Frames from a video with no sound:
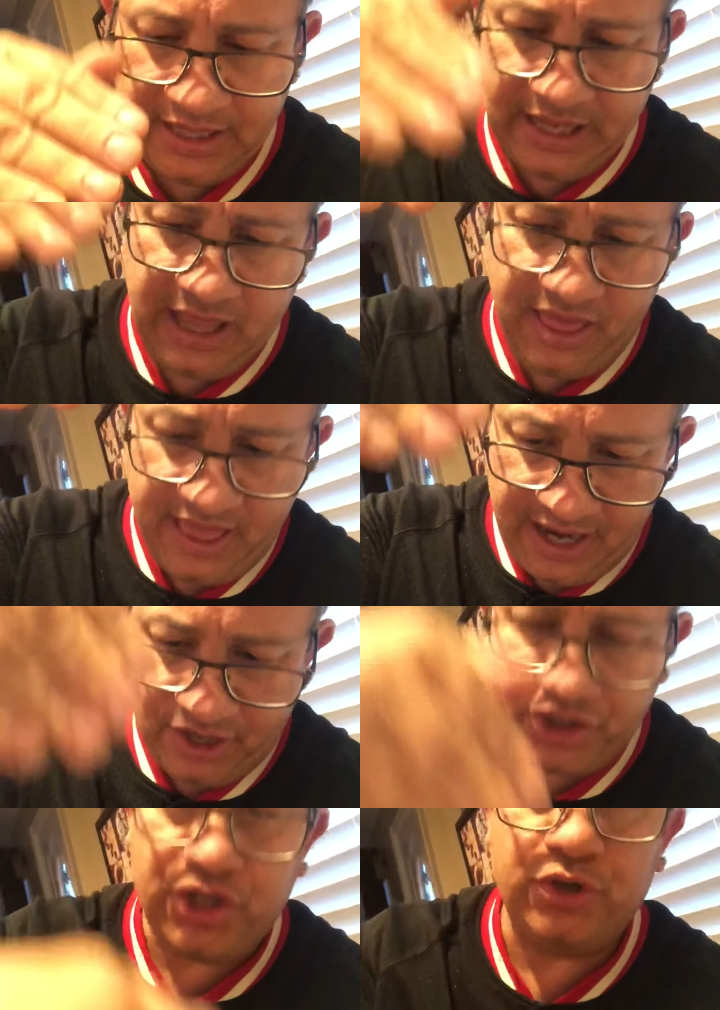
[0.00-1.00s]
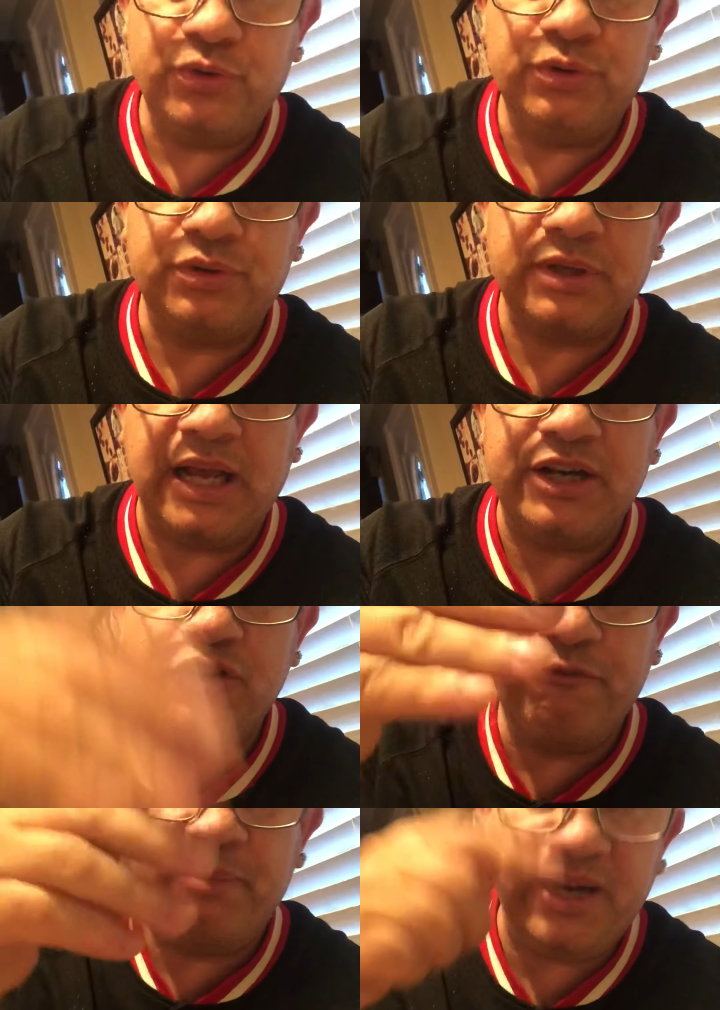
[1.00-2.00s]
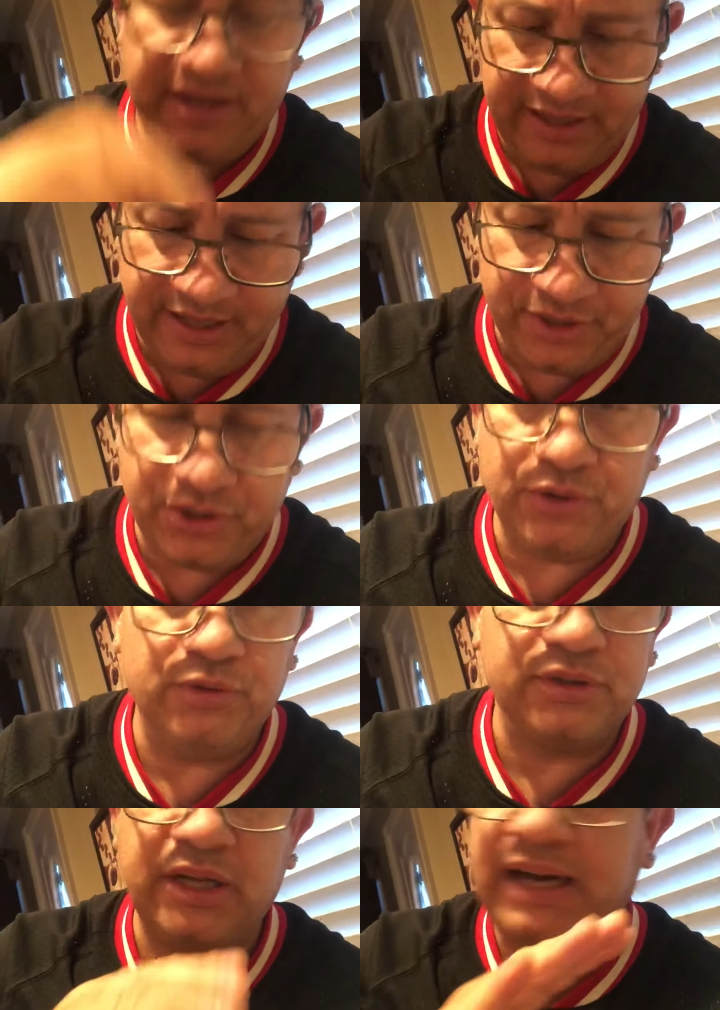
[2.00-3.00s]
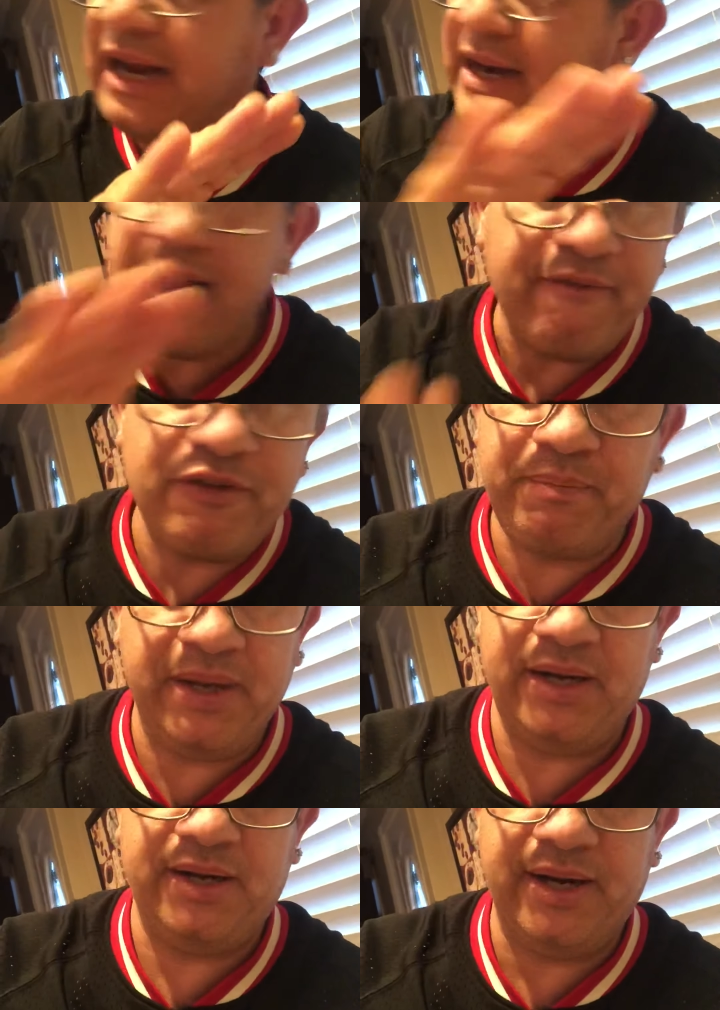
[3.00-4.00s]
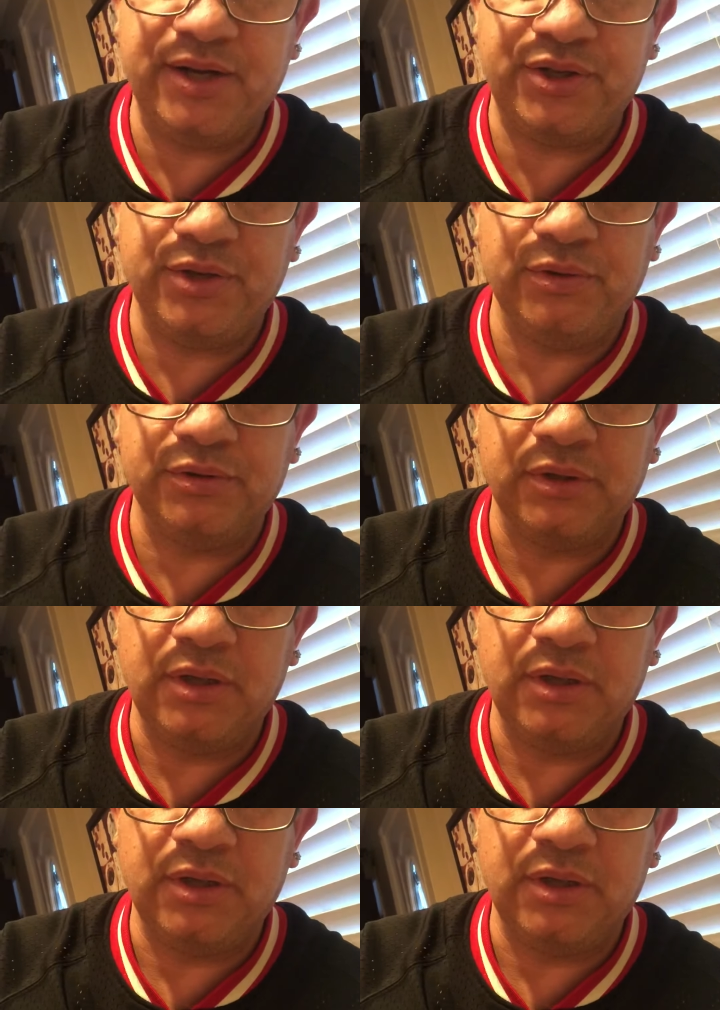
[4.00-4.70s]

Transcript: in their shoes and you've been in their shoes. And I've never been in their shoes.